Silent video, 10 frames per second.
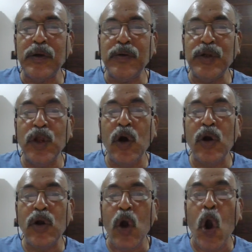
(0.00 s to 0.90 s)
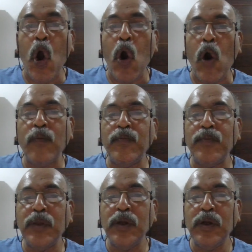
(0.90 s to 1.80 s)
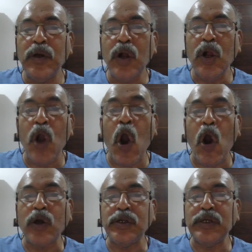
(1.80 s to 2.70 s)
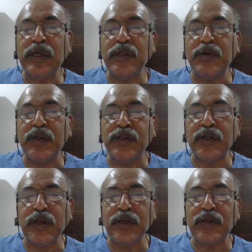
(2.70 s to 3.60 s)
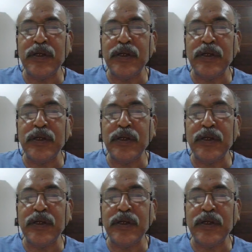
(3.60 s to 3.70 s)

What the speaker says: long O, God in British English.